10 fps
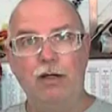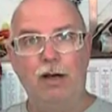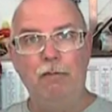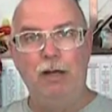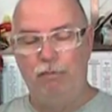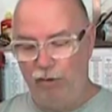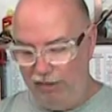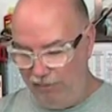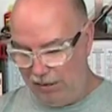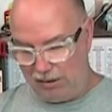that I made
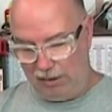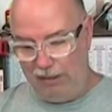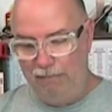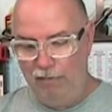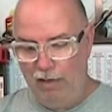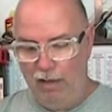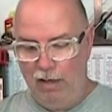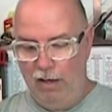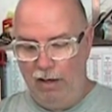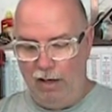previously
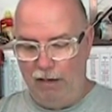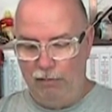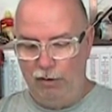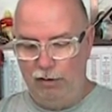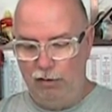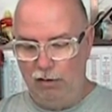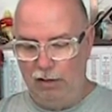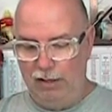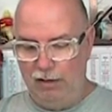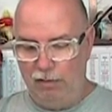I'm going to
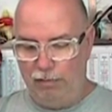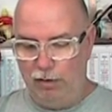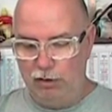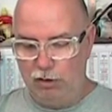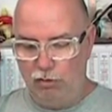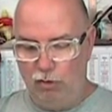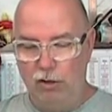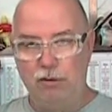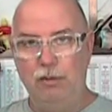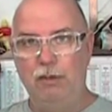lean the punch
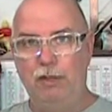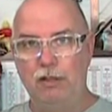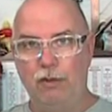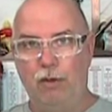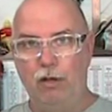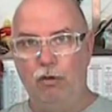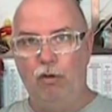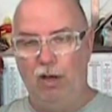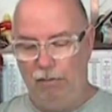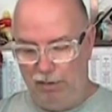towards me because I want to
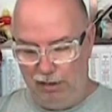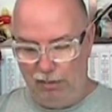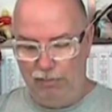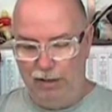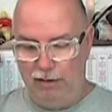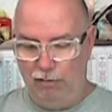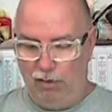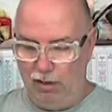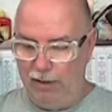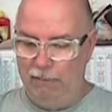go up a little bit in
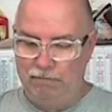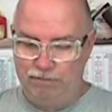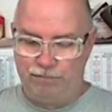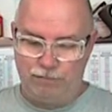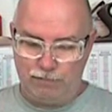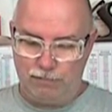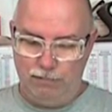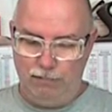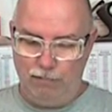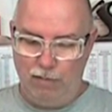Y.
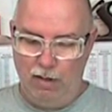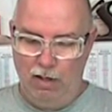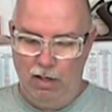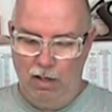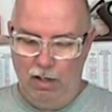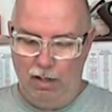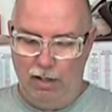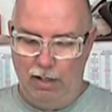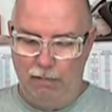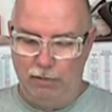And
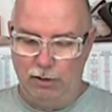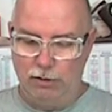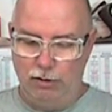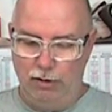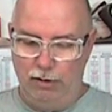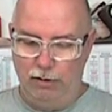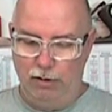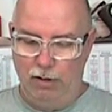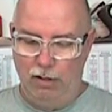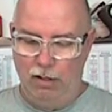I'm just going
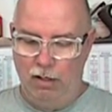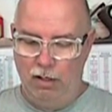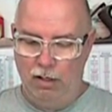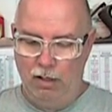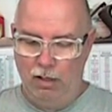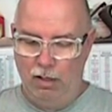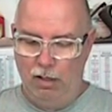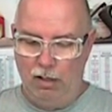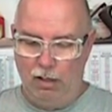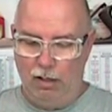to
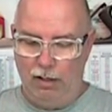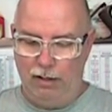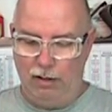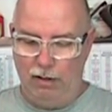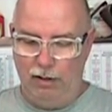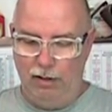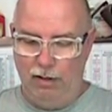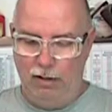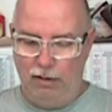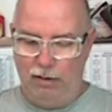lightly
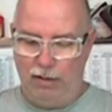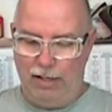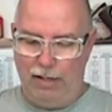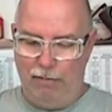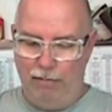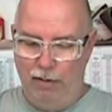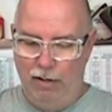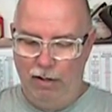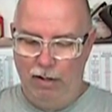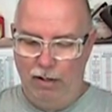tap
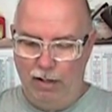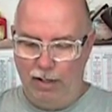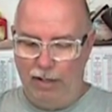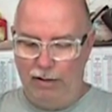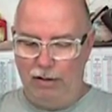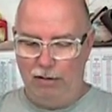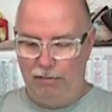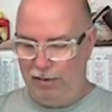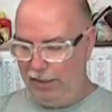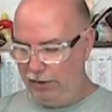and
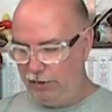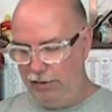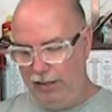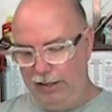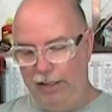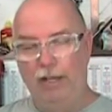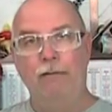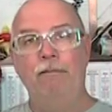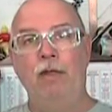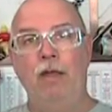come back straight again.
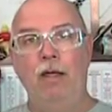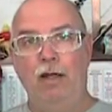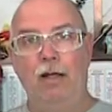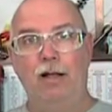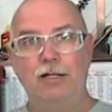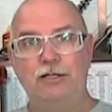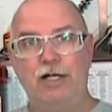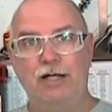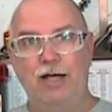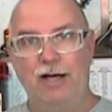Let's
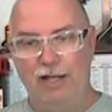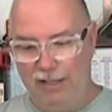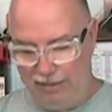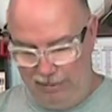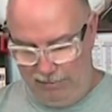check that again.